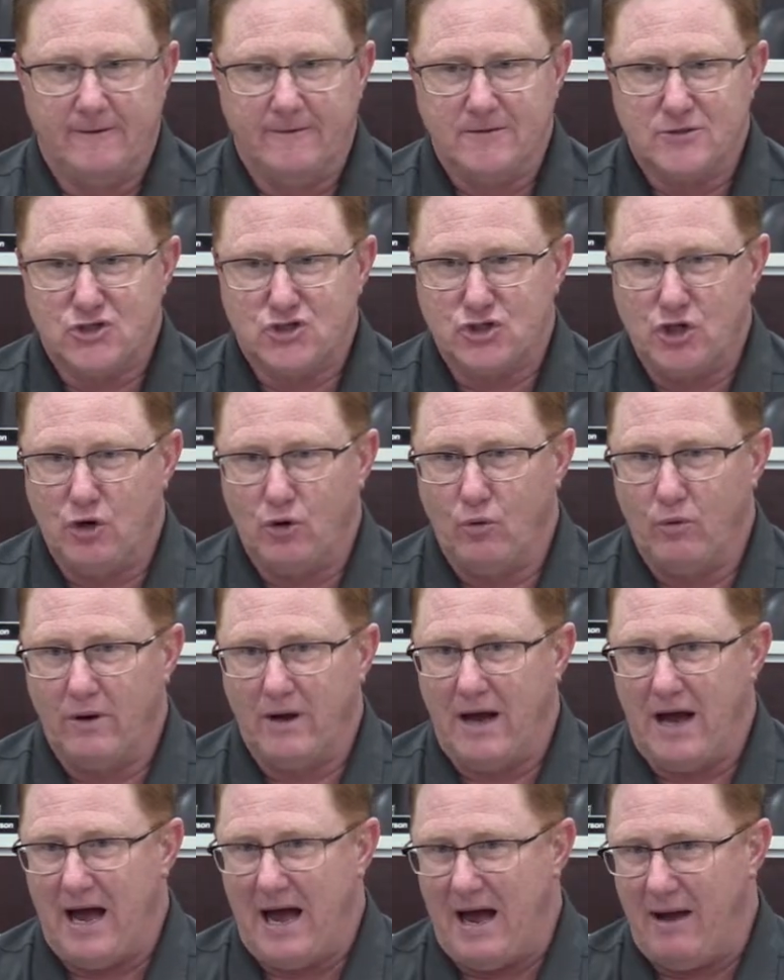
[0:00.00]

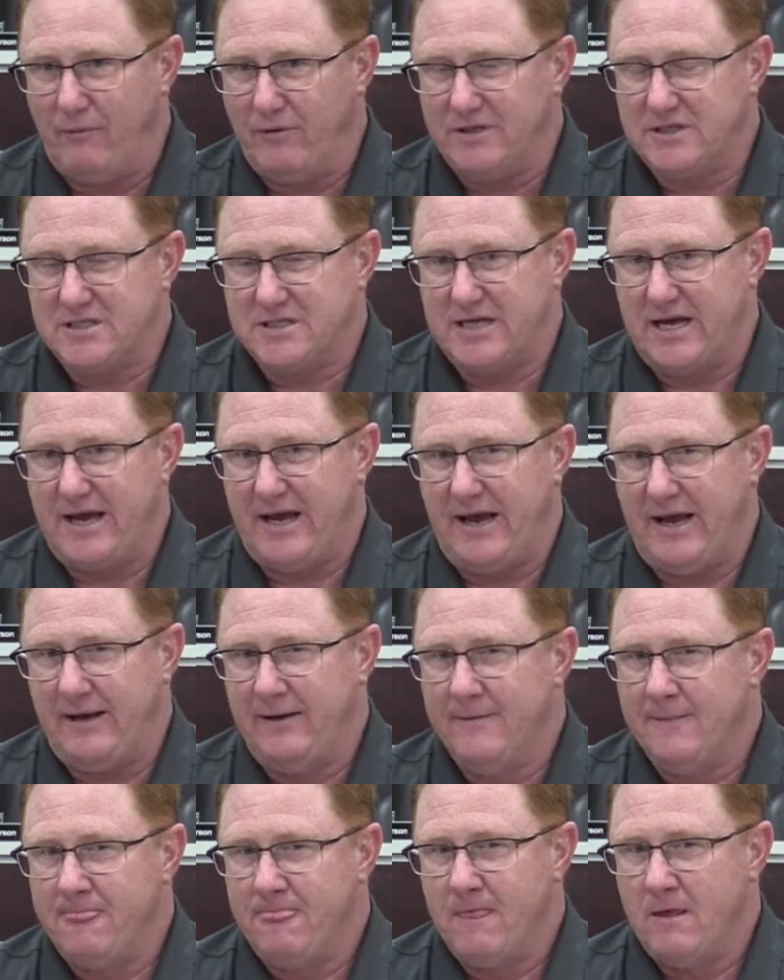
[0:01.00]
So I would
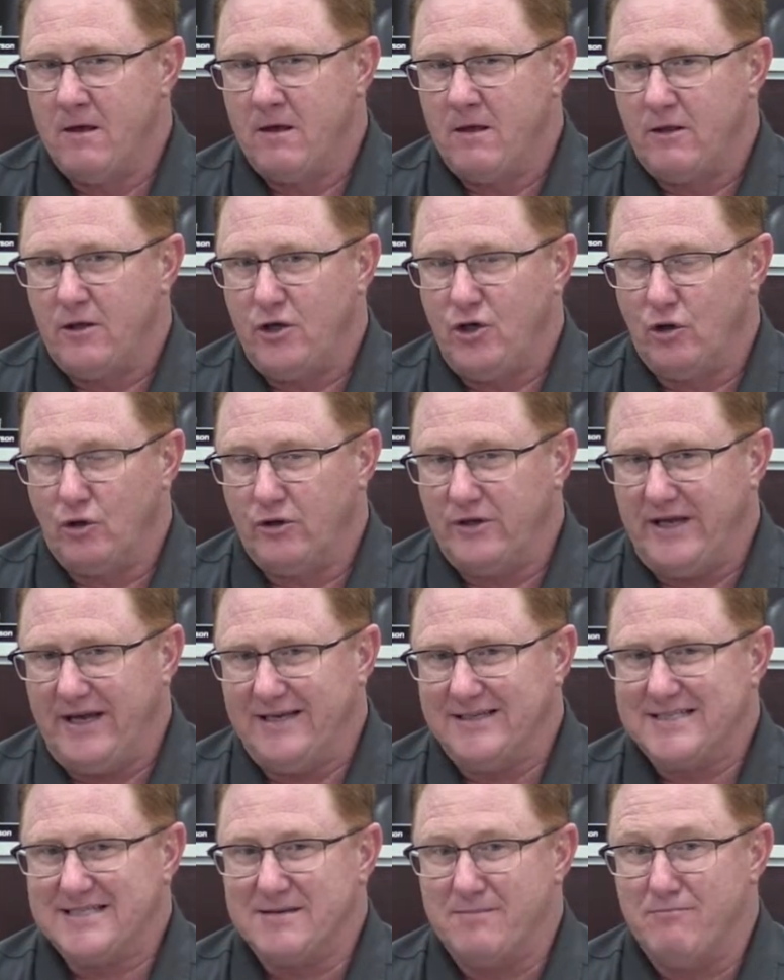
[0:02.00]
say you'll
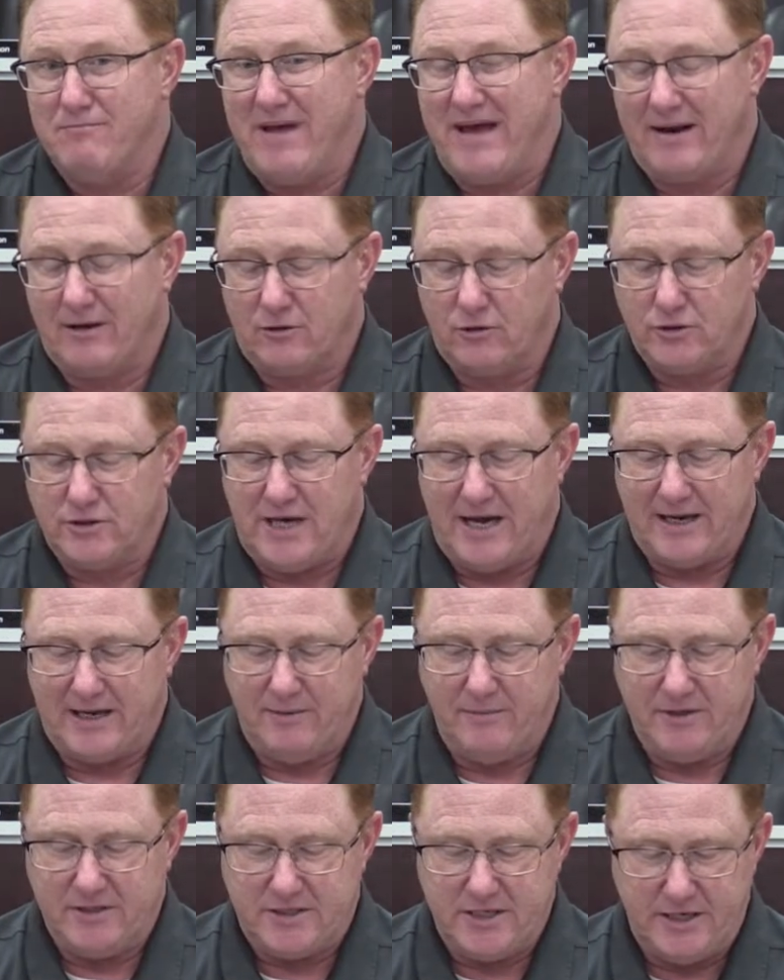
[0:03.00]
need some medical
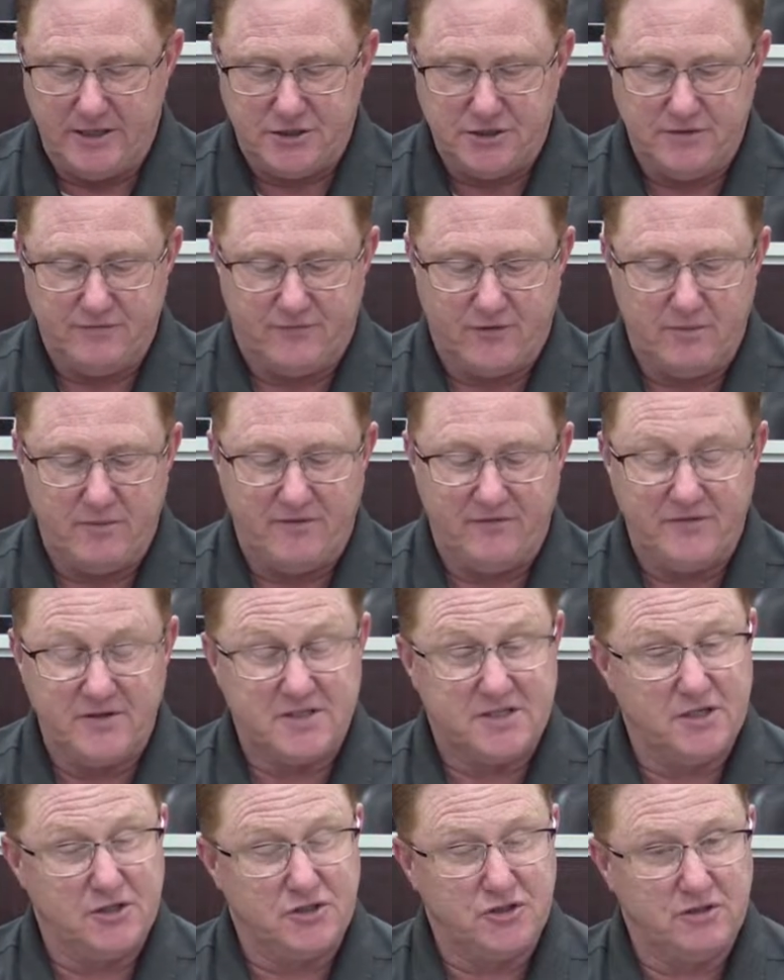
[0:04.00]
documentation from a
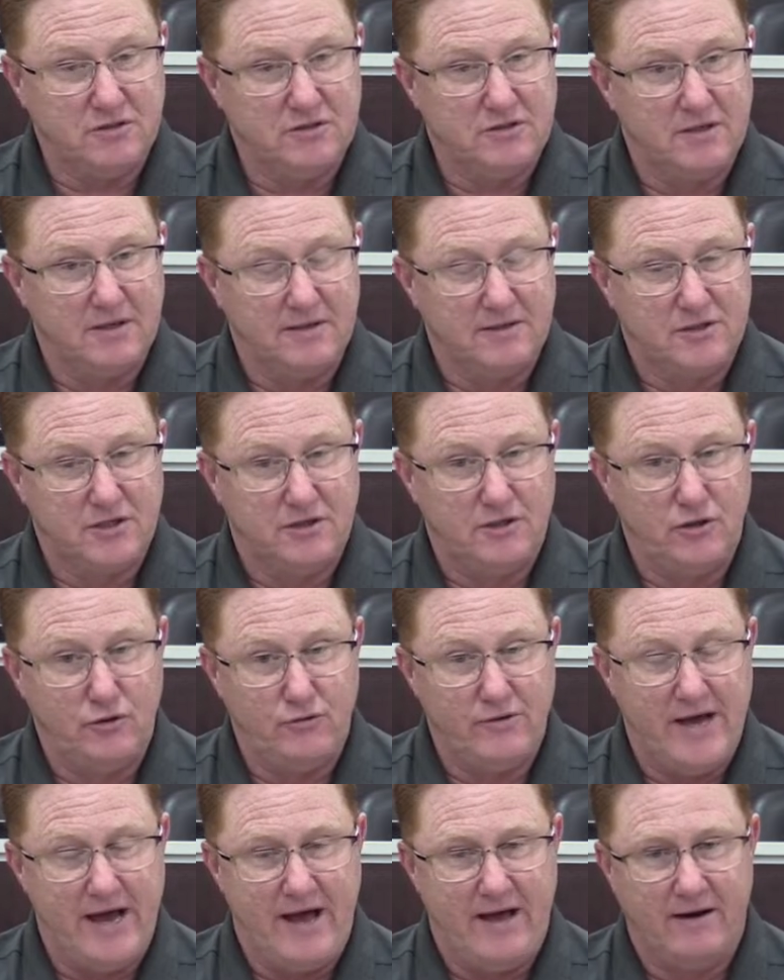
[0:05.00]
physician to do
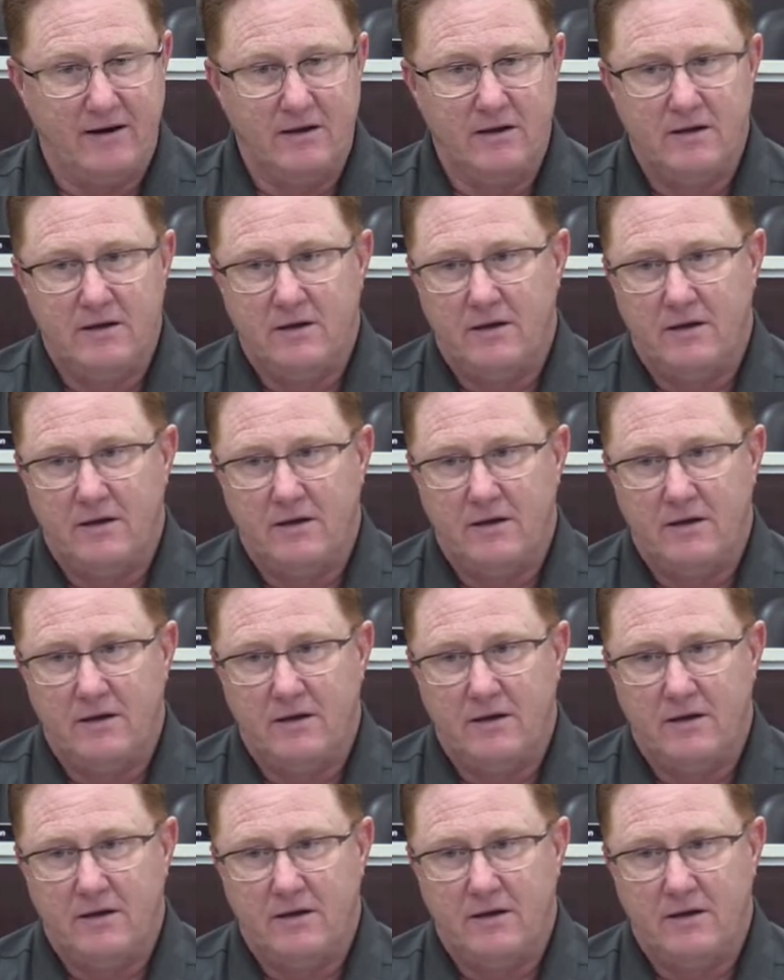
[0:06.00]
that.